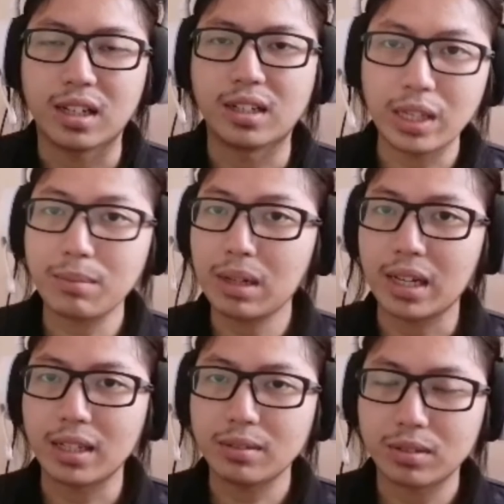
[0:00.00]
In
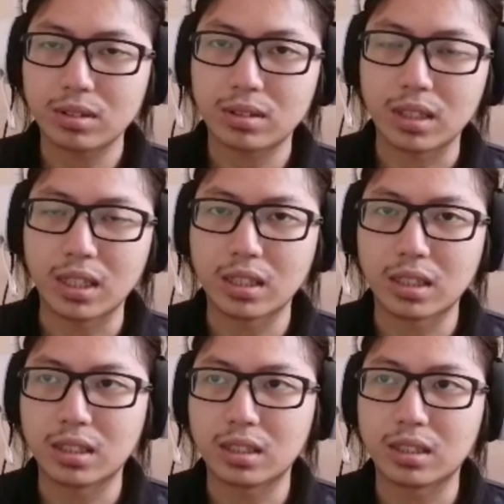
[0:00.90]
Malay, in
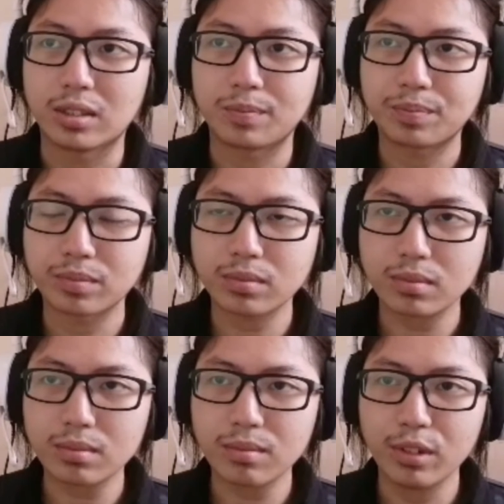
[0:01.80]
a
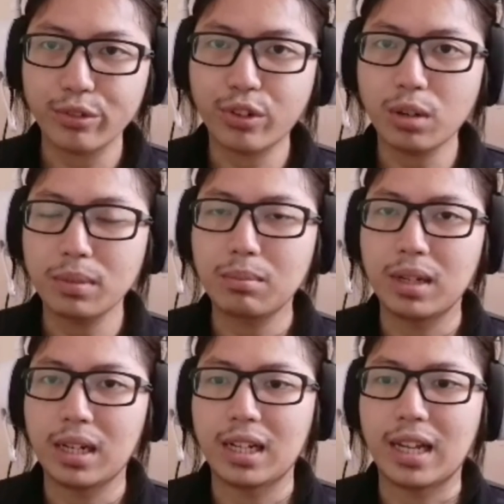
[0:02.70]
formal
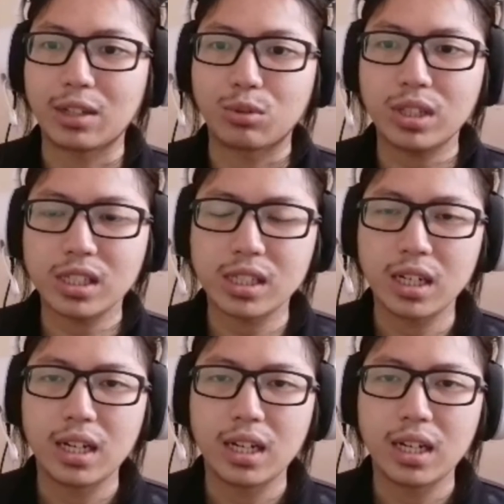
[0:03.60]
Malay language,